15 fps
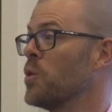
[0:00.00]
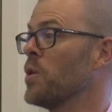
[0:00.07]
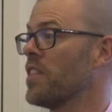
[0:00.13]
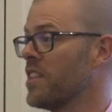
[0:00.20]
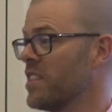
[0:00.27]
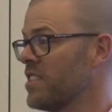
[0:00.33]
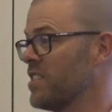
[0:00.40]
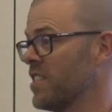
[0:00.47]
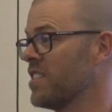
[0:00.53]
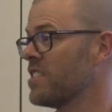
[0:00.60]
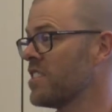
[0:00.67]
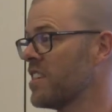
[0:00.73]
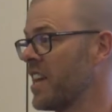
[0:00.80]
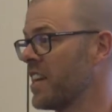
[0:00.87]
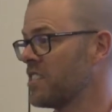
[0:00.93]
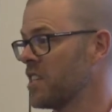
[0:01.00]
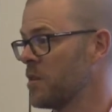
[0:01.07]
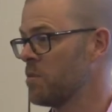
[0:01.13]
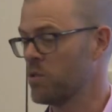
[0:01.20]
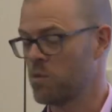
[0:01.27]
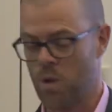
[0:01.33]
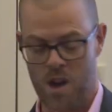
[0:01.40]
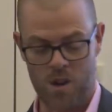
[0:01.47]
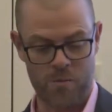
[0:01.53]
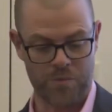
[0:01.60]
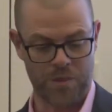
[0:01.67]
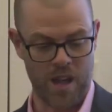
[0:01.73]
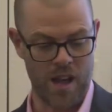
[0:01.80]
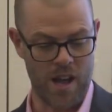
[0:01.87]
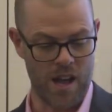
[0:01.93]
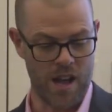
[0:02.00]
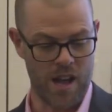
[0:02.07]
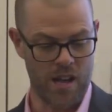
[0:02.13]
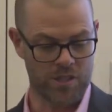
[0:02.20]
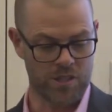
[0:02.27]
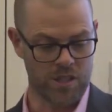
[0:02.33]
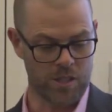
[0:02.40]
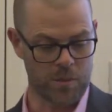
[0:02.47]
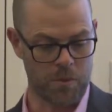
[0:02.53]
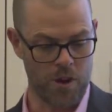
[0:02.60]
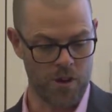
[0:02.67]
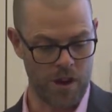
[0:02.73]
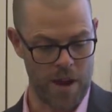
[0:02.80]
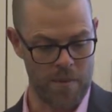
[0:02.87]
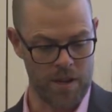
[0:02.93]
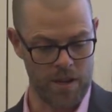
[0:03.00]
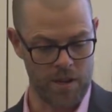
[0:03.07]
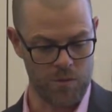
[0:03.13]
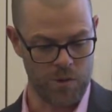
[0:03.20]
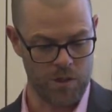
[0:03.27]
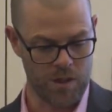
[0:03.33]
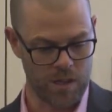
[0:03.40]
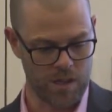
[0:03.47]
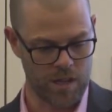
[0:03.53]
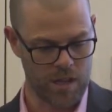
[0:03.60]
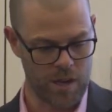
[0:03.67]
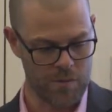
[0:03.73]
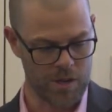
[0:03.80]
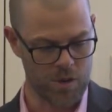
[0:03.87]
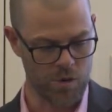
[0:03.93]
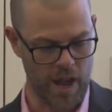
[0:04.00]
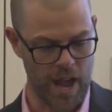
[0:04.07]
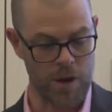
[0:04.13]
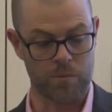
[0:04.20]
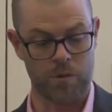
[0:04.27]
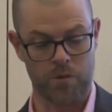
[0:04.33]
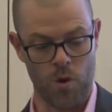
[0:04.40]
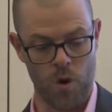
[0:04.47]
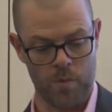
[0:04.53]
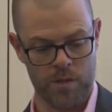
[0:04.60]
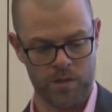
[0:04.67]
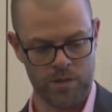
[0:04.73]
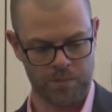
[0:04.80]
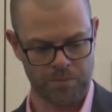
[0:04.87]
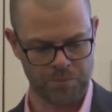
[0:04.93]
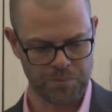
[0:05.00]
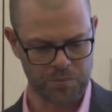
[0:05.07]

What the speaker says: with it is the next step as well. So there's a program here with a company called Outperformers,